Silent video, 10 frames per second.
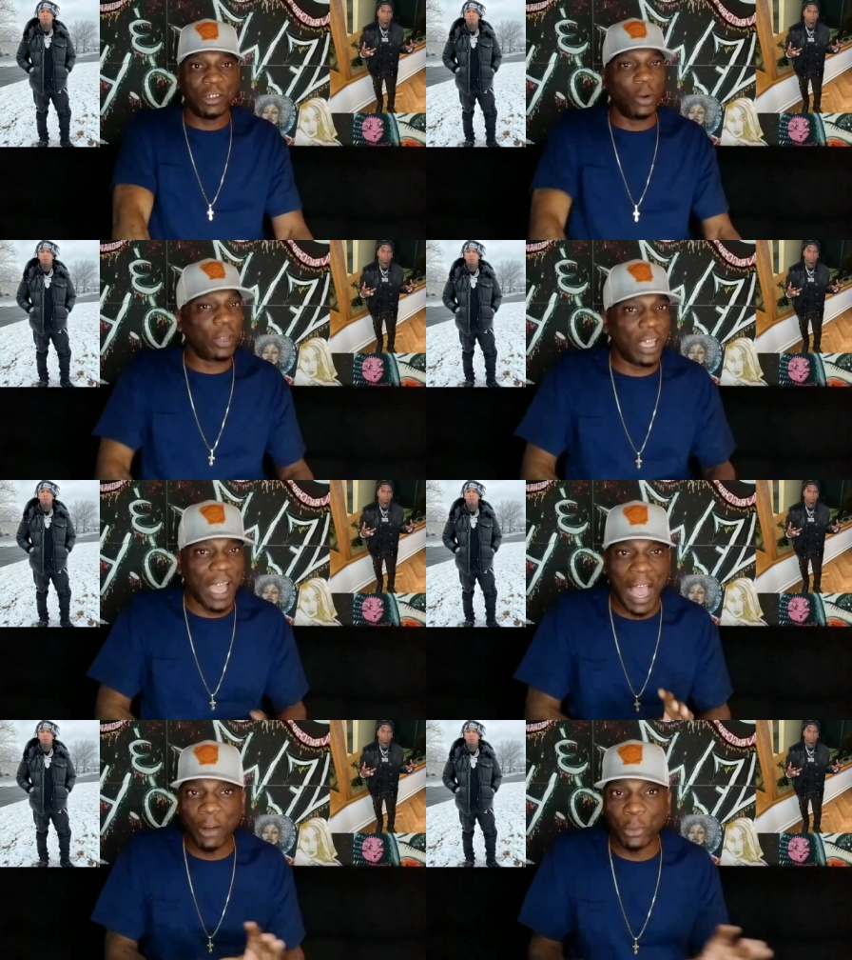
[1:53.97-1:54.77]
Don't care
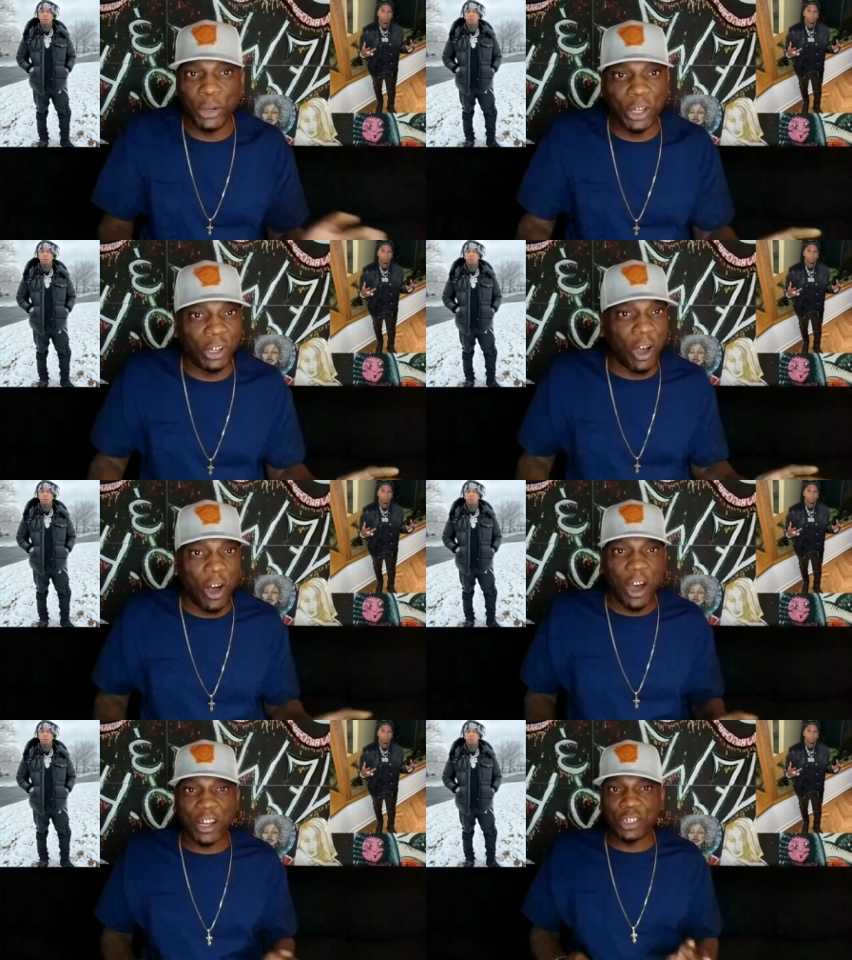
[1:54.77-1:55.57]
how real the
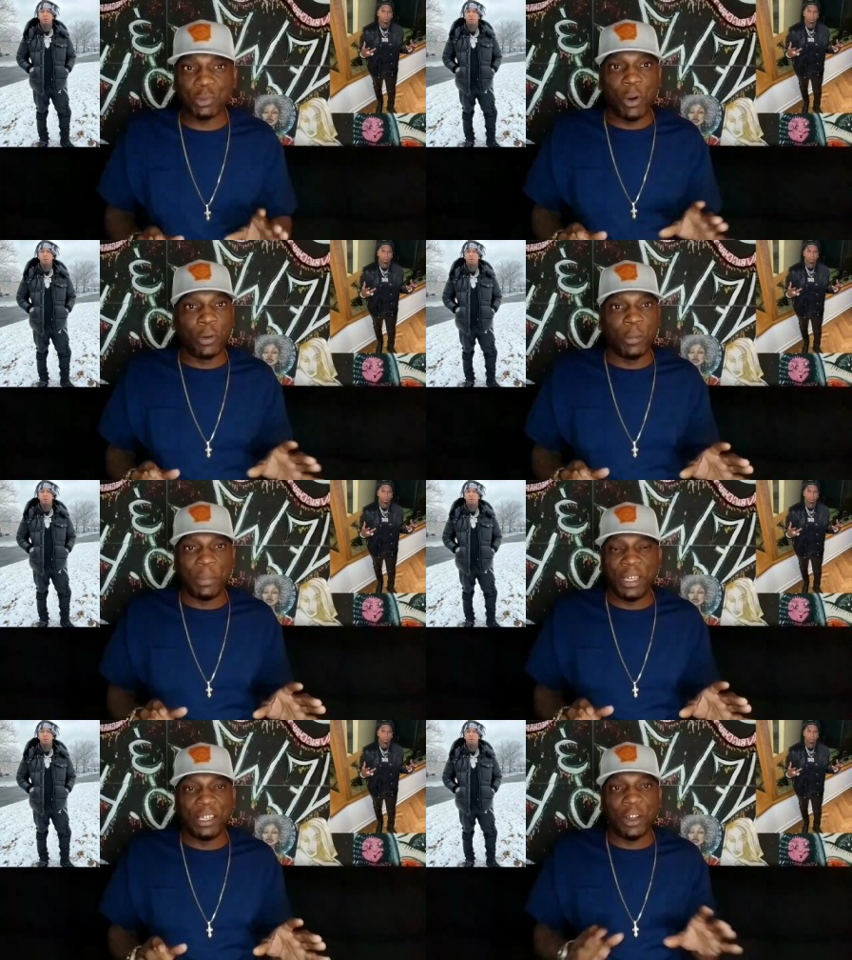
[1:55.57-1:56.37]
artists want to
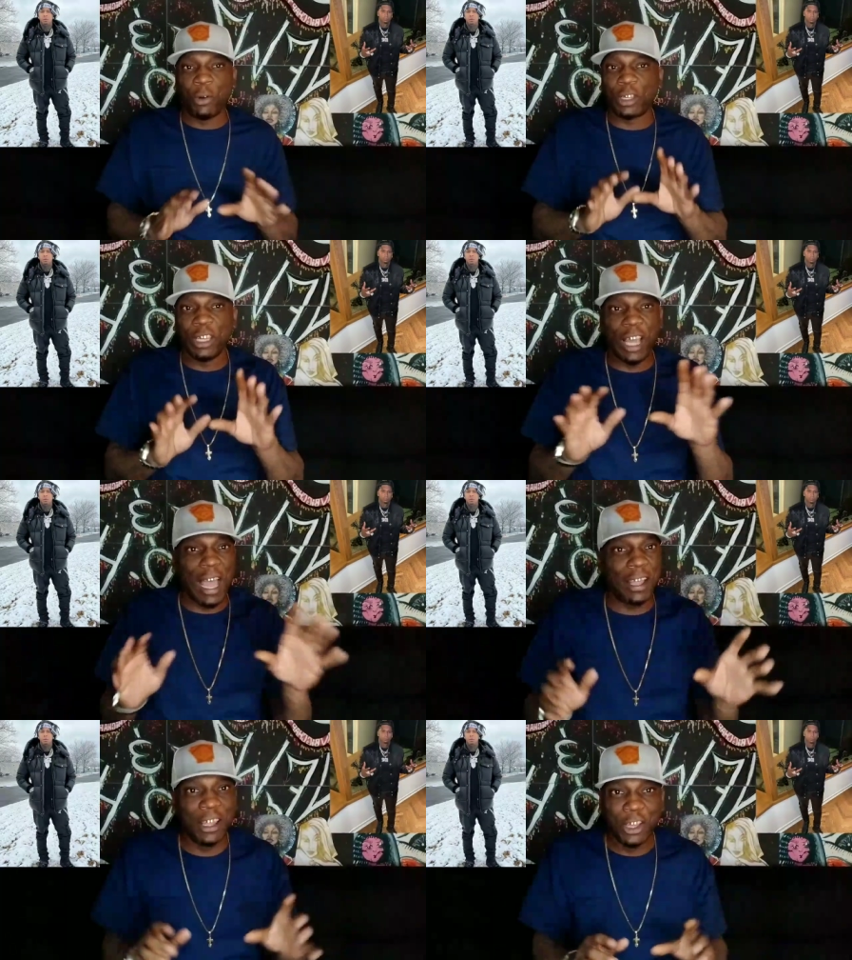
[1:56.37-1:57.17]
be. Don't care
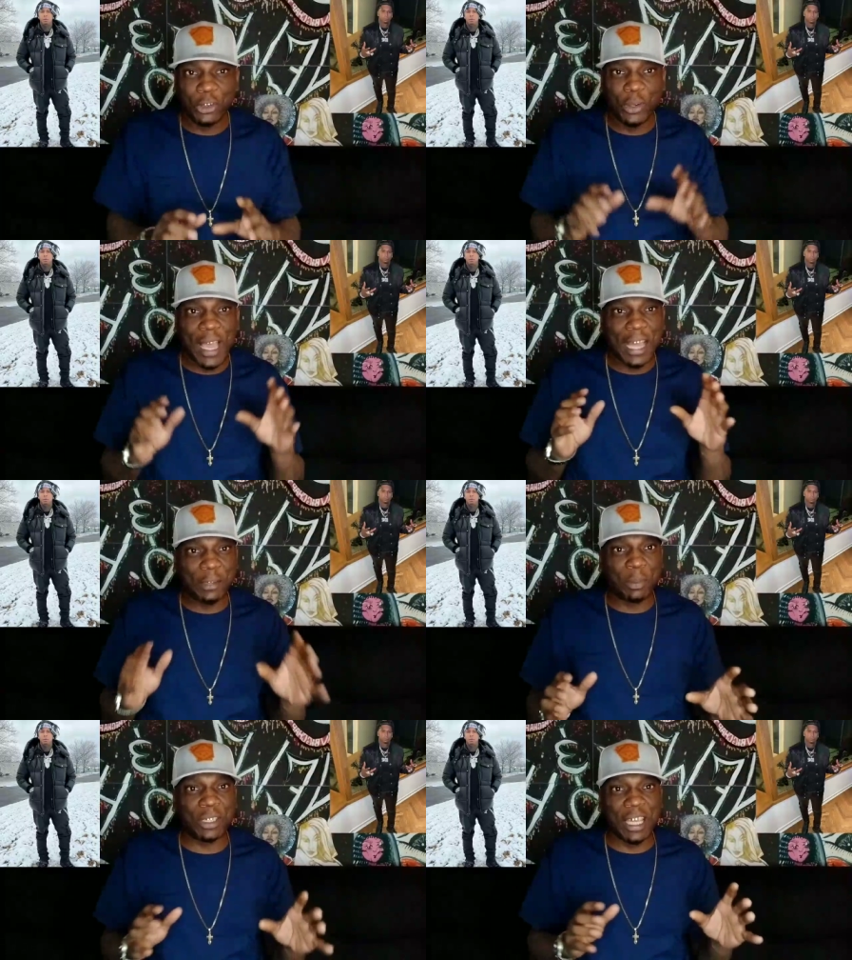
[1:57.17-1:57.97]
how. You got
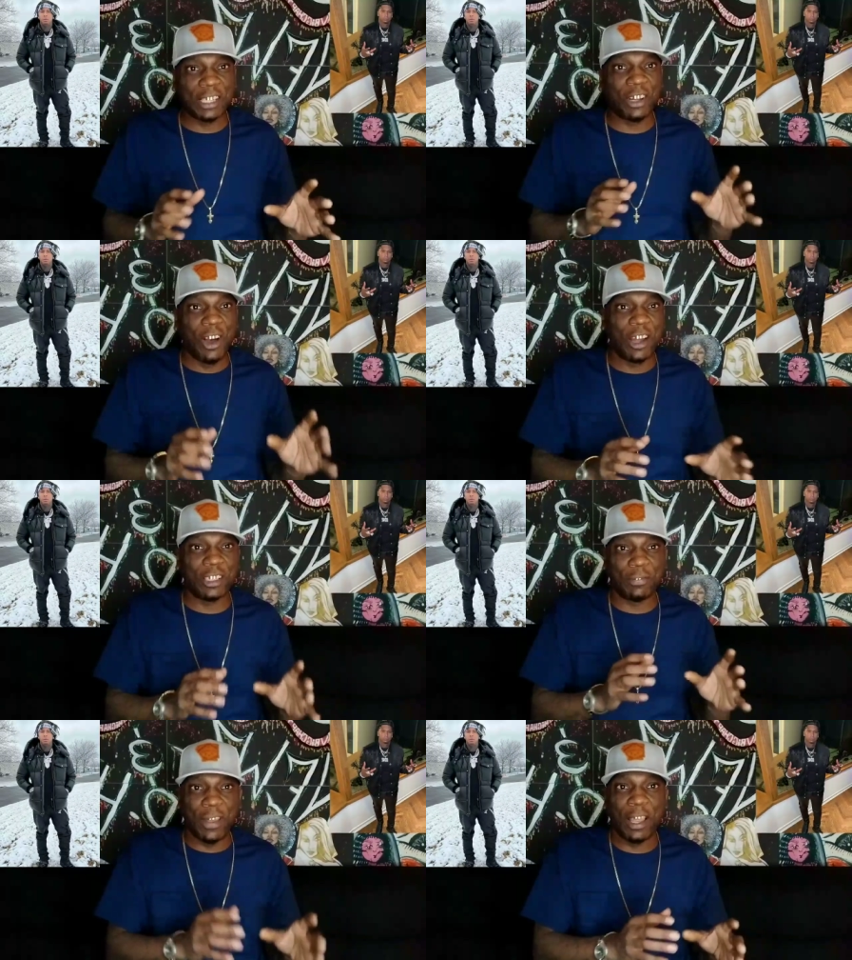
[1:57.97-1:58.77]
to protect the
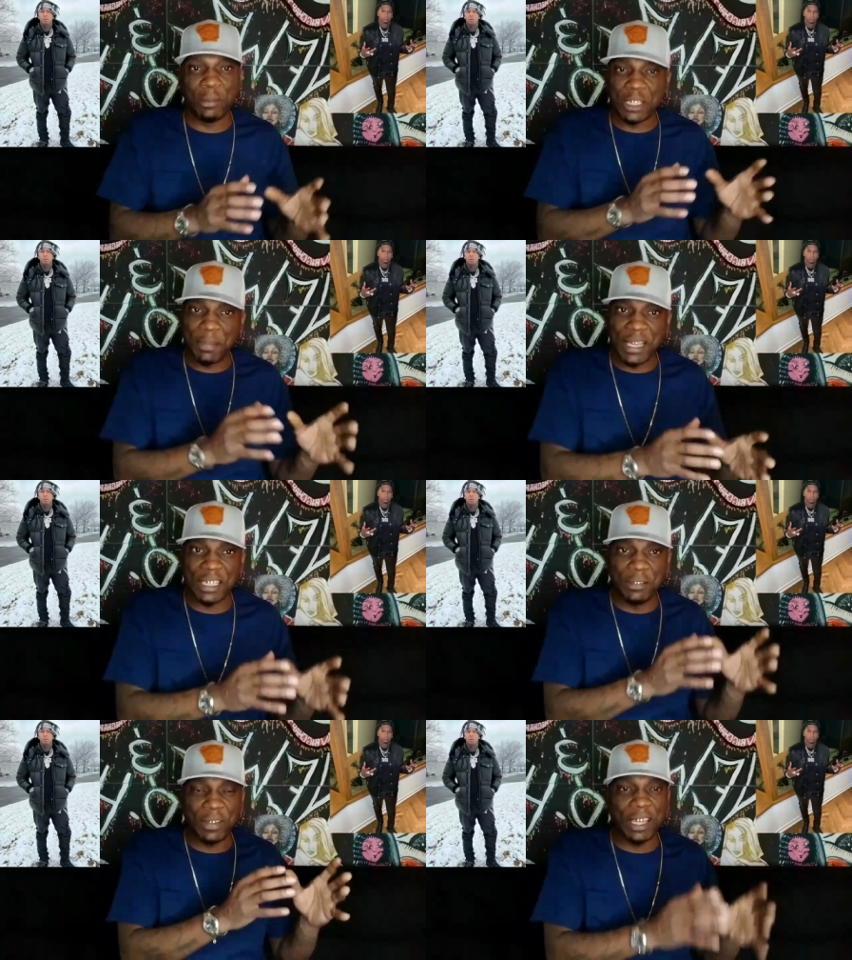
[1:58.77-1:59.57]
artists, fam,
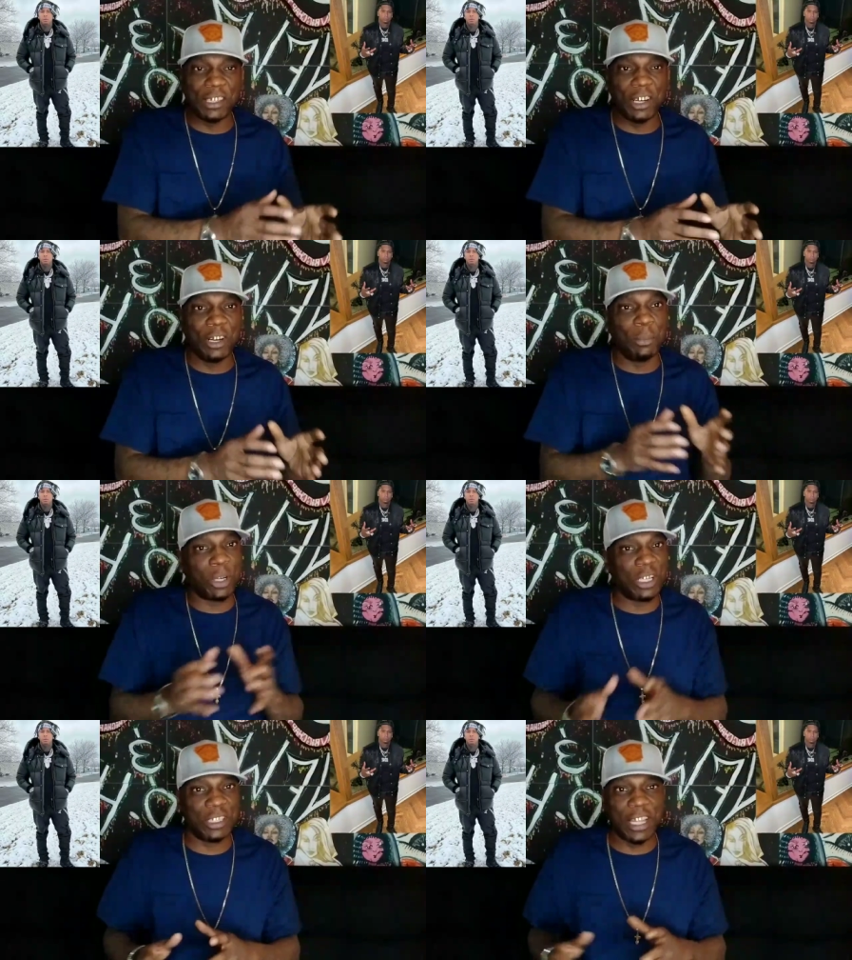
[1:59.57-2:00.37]
especially if they're young
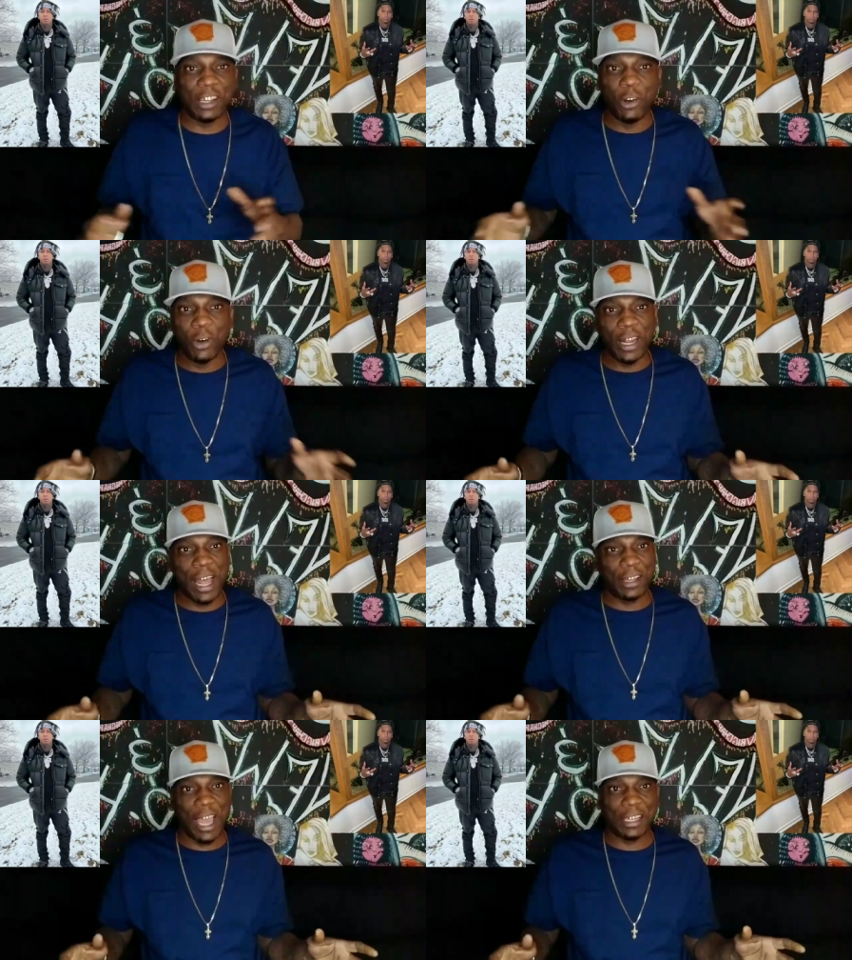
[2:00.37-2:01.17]
because they're going
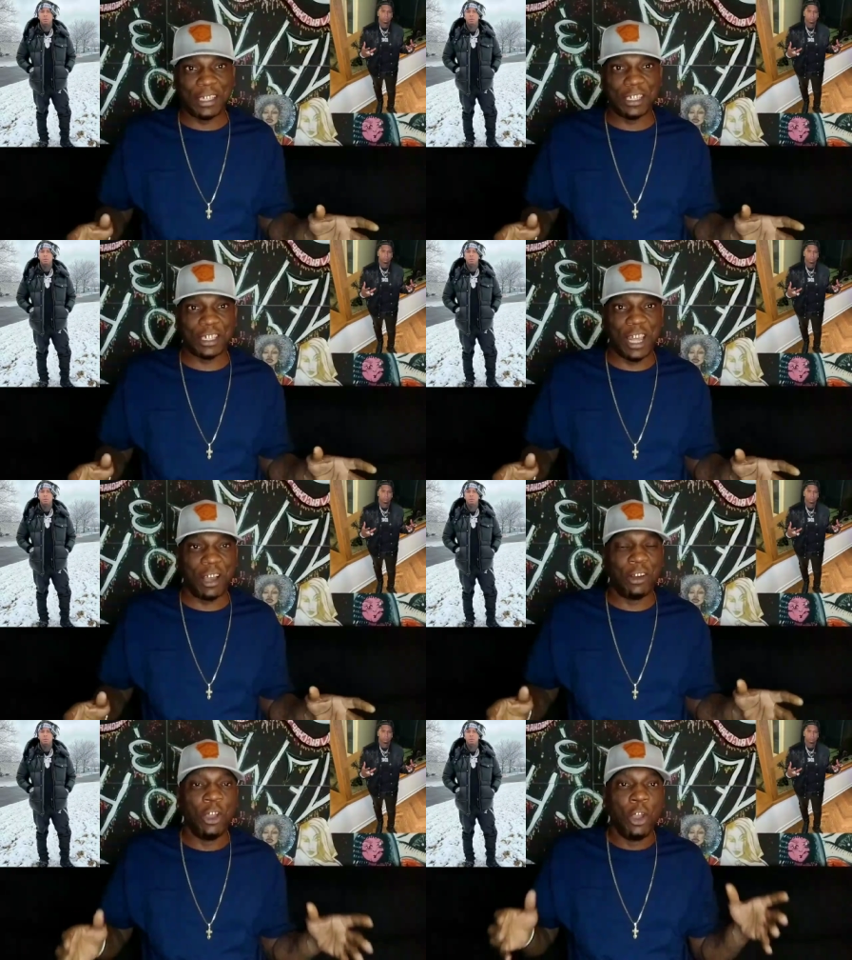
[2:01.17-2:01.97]
out like this.
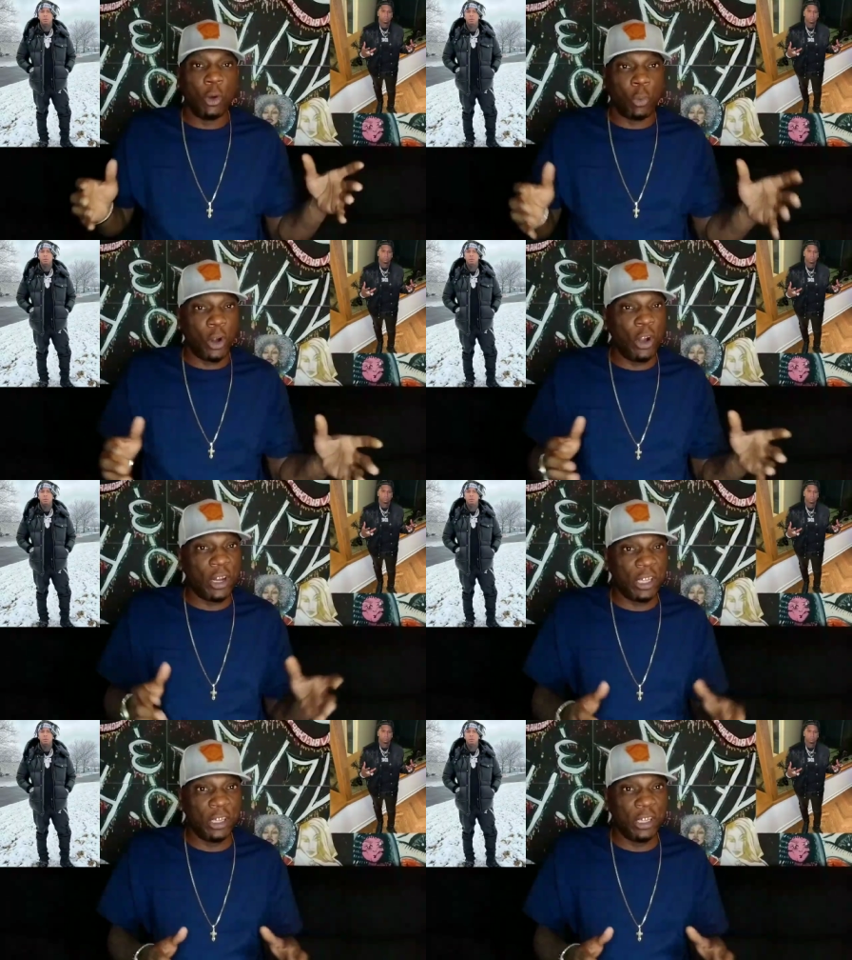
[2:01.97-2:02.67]
Now, word